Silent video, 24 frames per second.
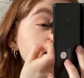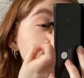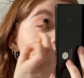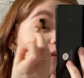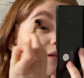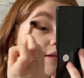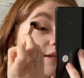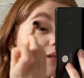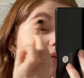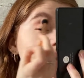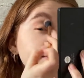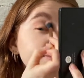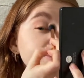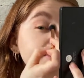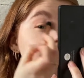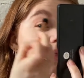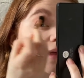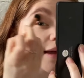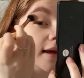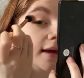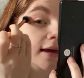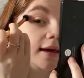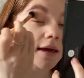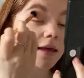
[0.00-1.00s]

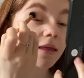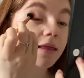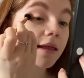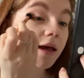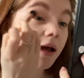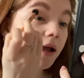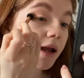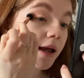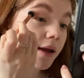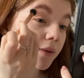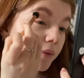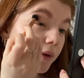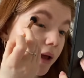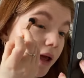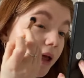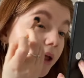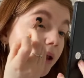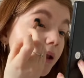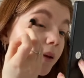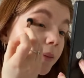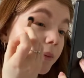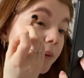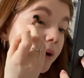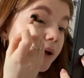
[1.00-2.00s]
something that I read
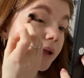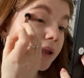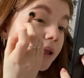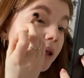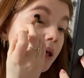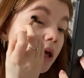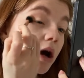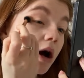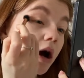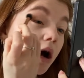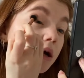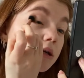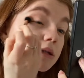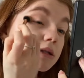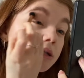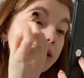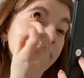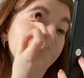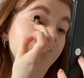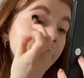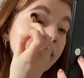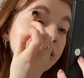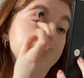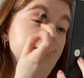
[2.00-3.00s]
about the
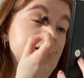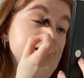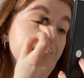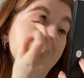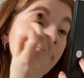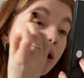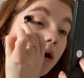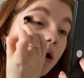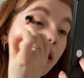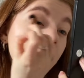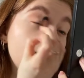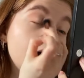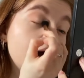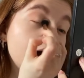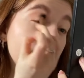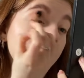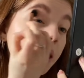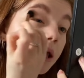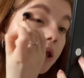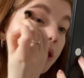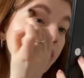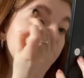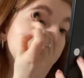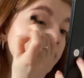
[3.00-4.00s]
Oscars. Now, I
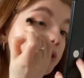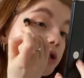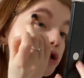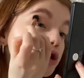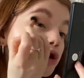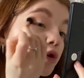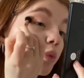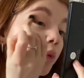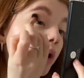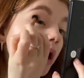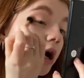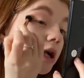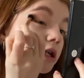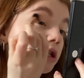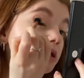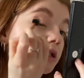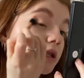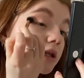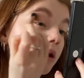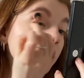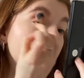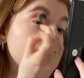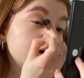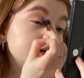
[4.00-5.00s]
used to watch
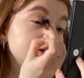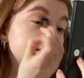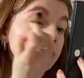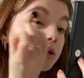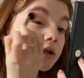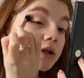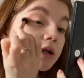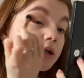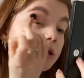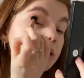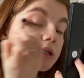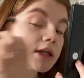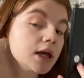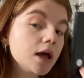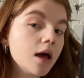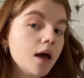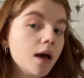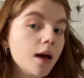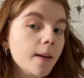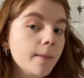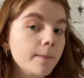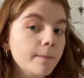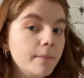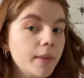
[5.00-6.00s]
the Oscars,
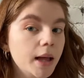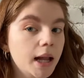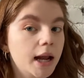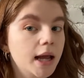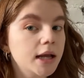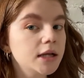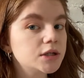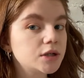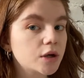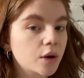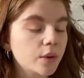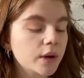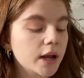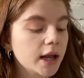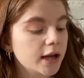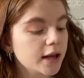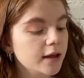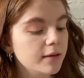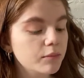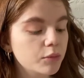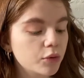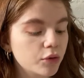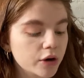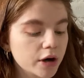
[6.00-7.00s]
but I don't
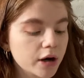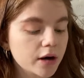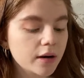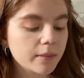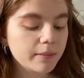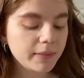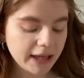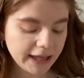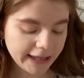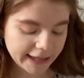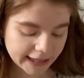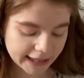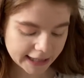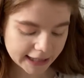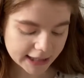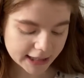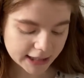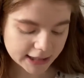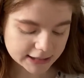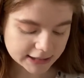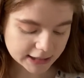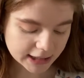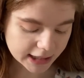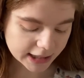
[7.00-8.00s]
anymore
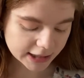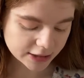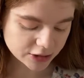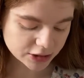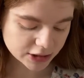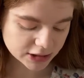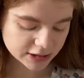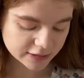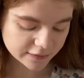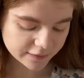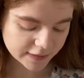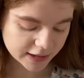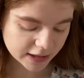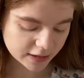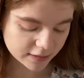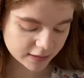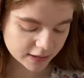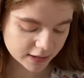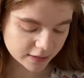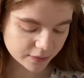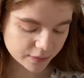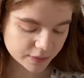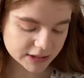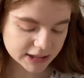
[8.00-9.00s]
because I just found that
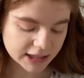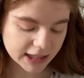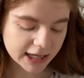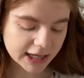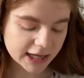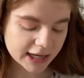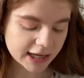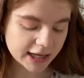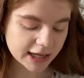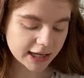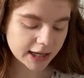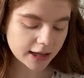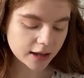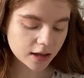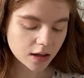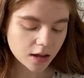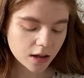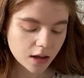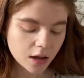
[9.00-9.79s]
it was getting